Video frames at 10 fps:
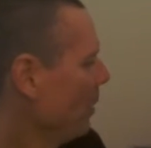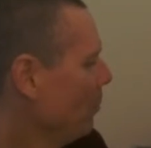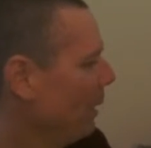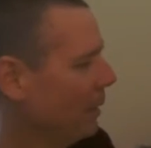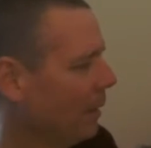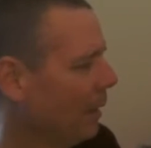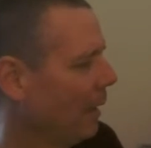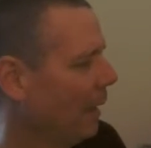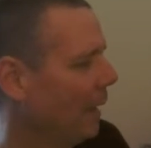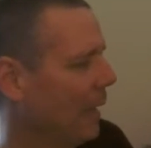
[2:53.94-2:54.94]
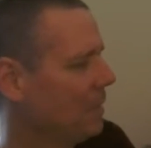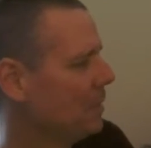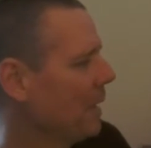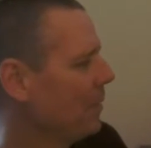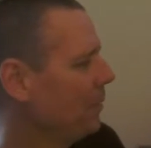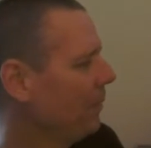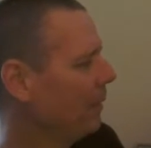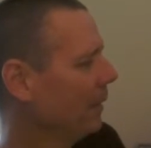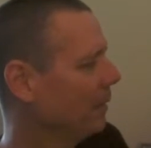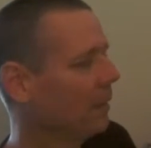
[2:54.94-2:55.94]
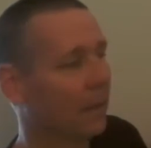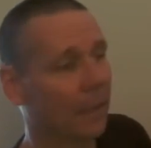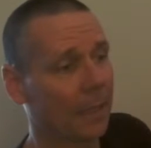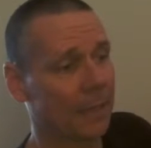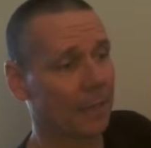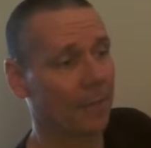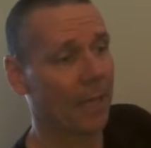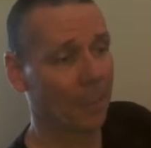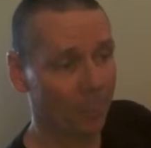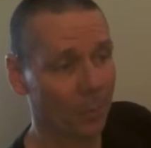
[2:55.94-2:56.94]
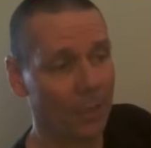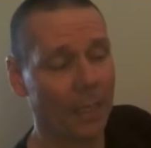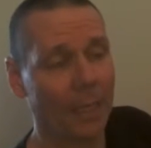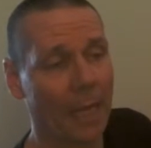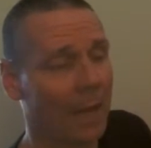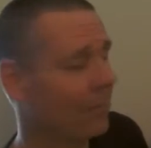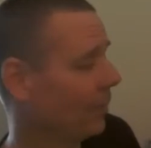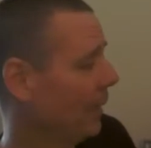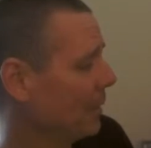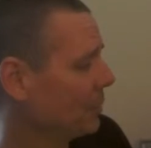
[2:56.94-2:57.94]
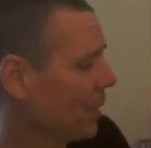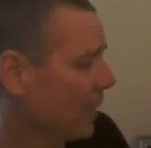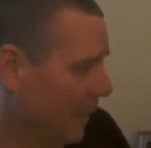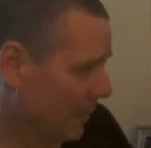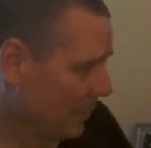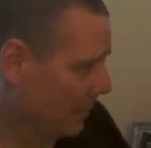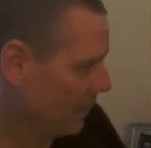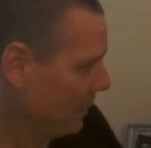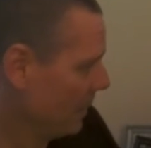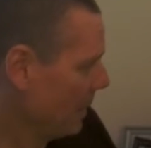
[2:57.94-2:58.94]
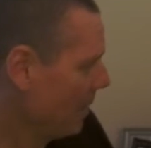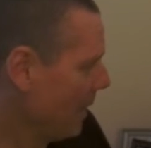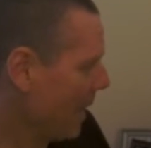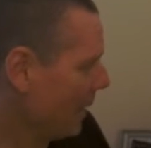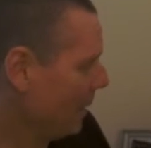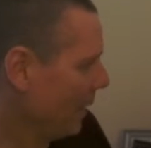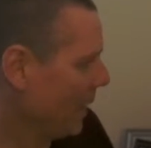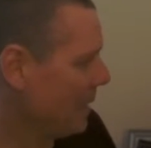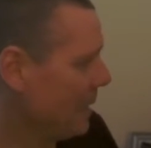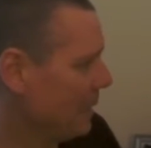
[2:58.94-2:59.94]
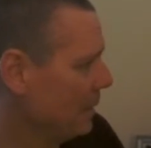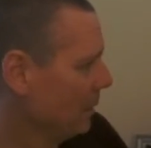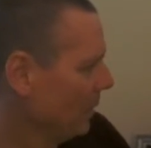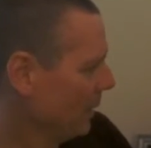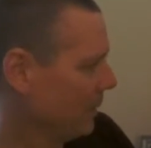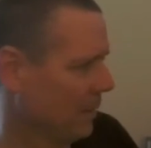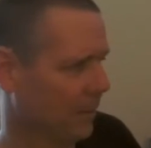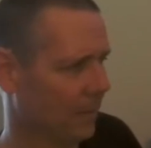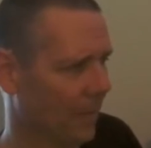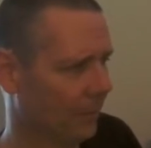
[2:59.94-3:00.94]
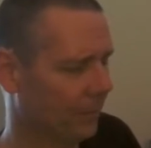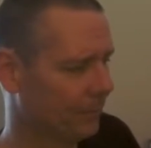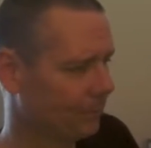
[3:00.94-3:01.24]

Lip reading: But I just had this feeling, because I've got a pretty good eye for electronics, that I needed to look at this stuff,